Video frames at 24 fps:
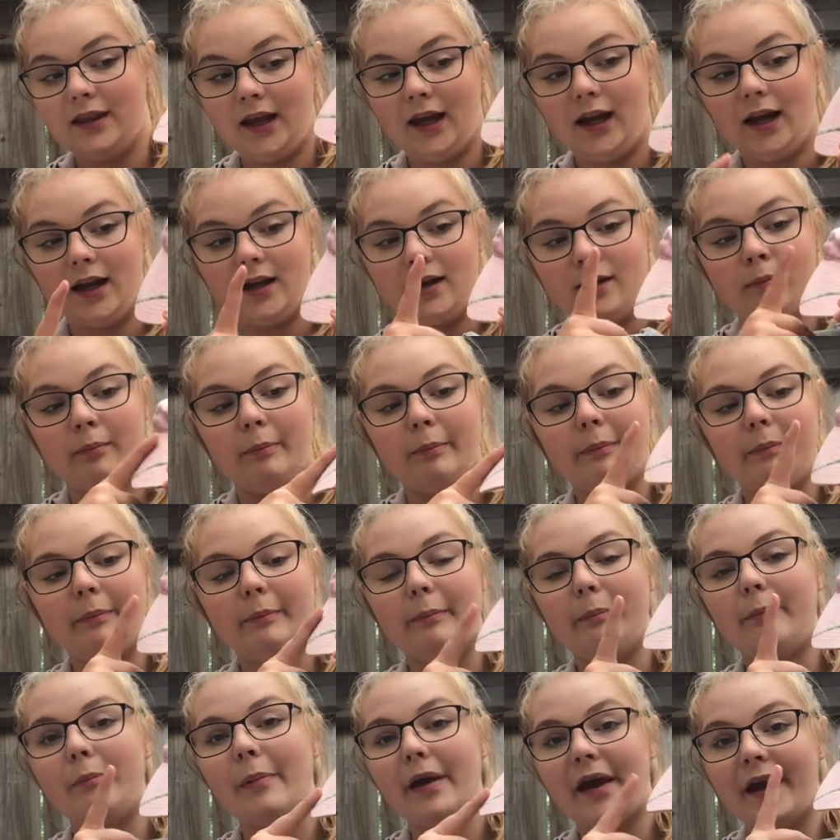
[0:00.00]
They kind of
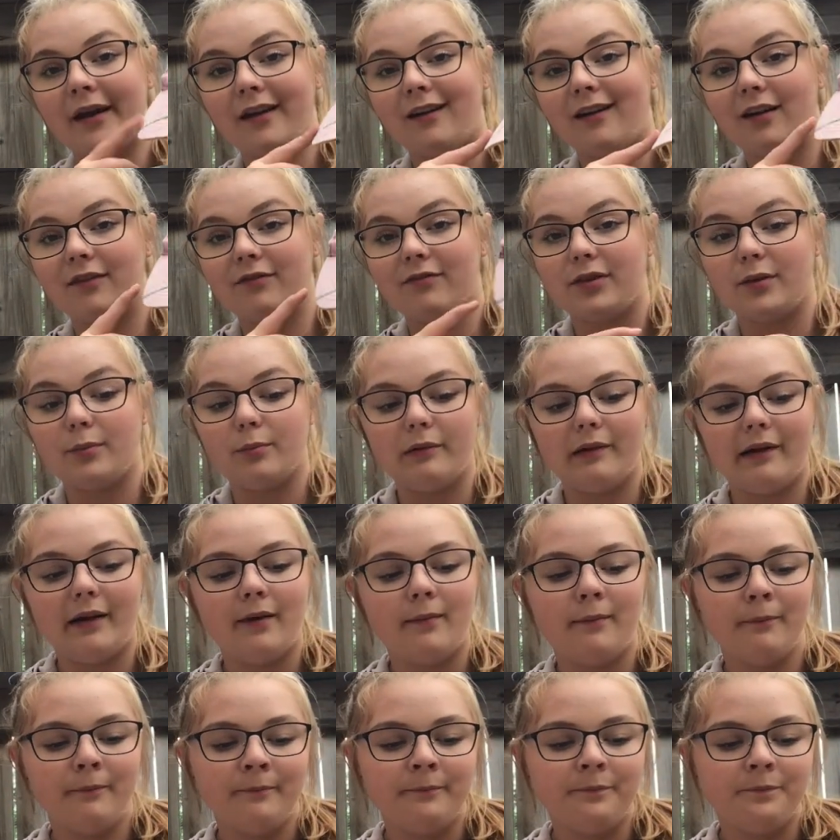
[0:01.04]
bang off the
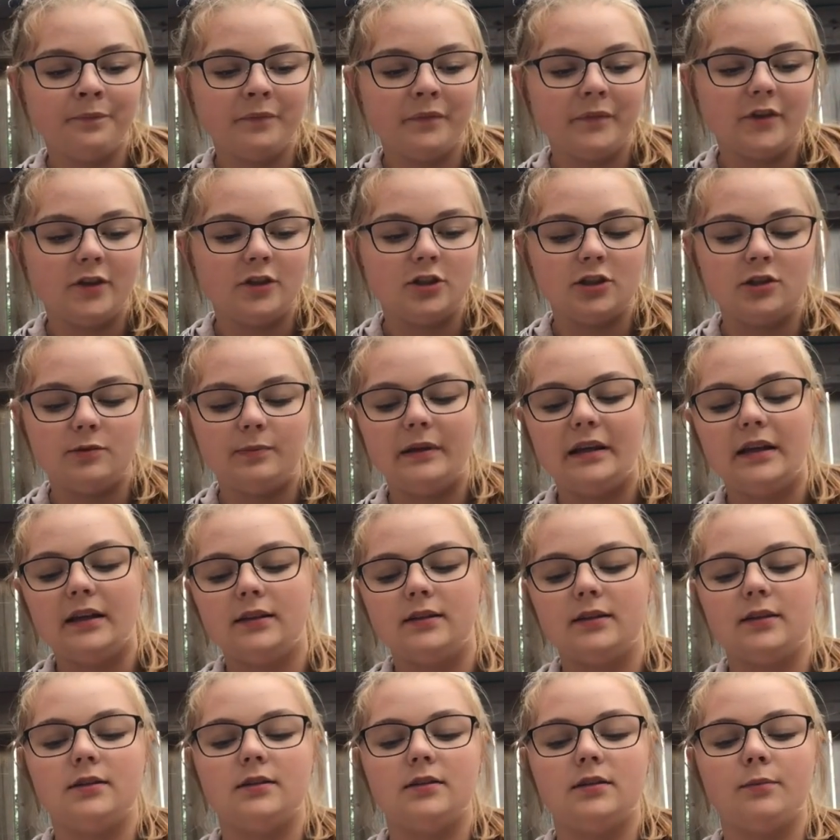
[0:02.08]
brim just
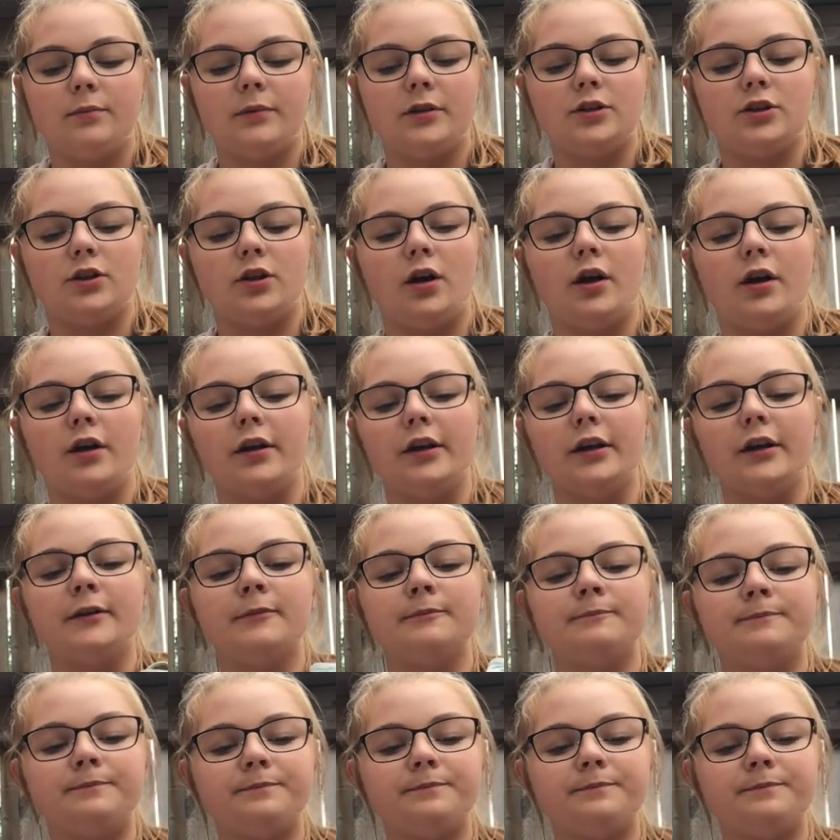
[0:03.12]
because it's so much longer.